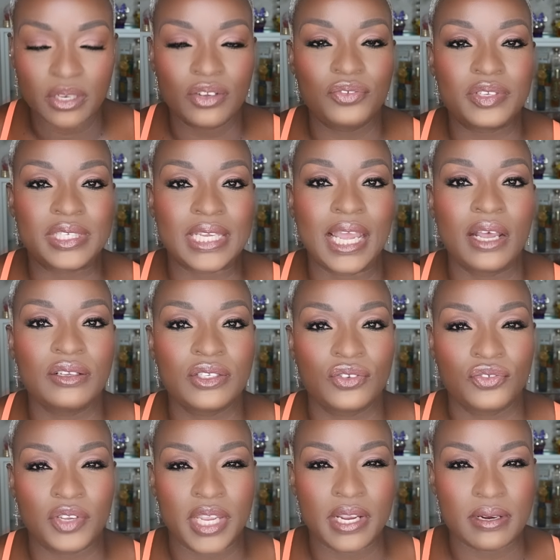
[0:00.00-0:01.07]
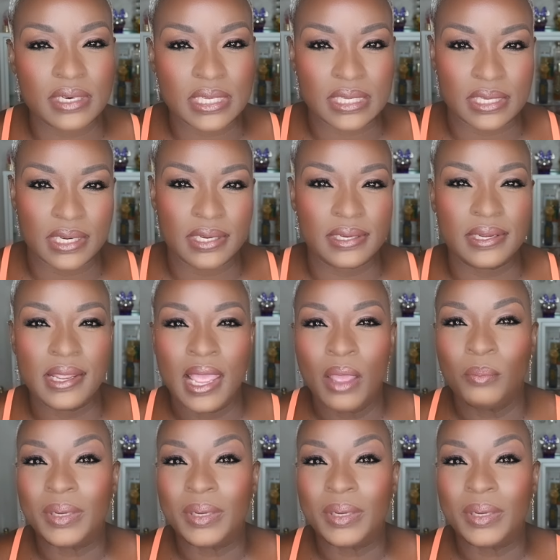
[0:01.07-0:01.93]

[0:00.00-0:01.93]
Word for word: of is a house of kerosene,